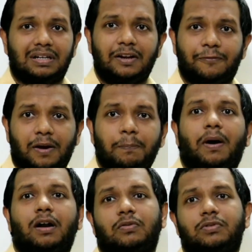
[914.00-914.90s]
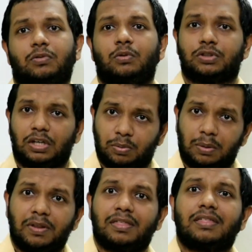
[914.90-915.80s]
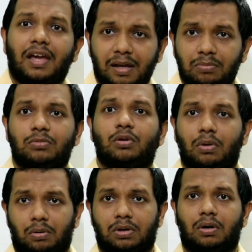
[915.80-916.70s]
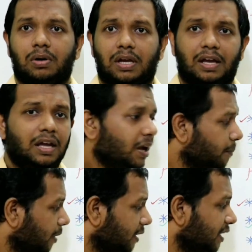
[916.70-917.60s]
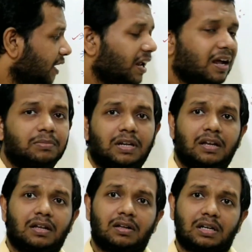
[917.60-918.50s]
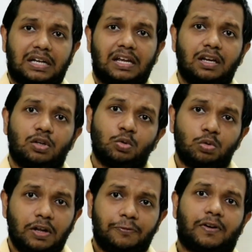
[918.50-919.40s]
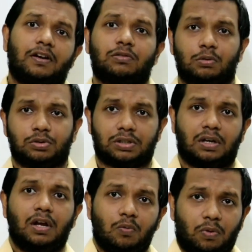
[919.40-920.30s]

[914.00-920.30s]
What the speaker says: different part of the solution. It will be same throughout. Okay, but here I am taking two different solution.